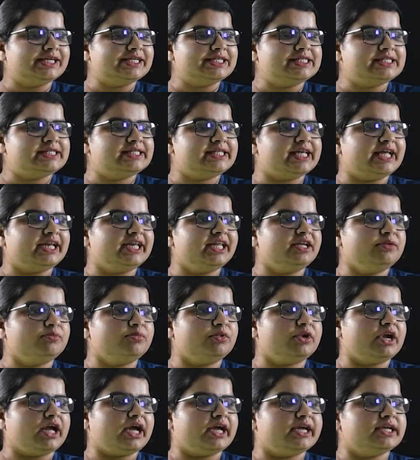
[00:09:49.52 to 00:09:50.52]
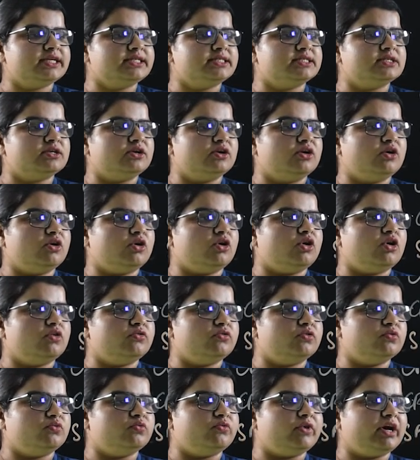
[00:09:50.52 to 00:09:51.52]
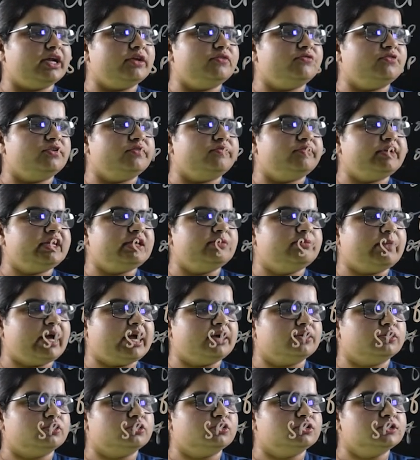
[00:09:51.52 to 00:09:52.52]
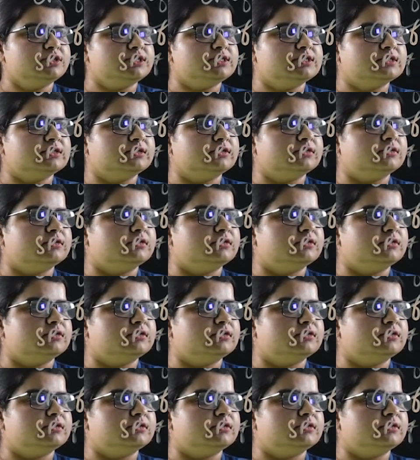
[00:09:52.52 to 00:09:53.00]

selling price of 150 mangoes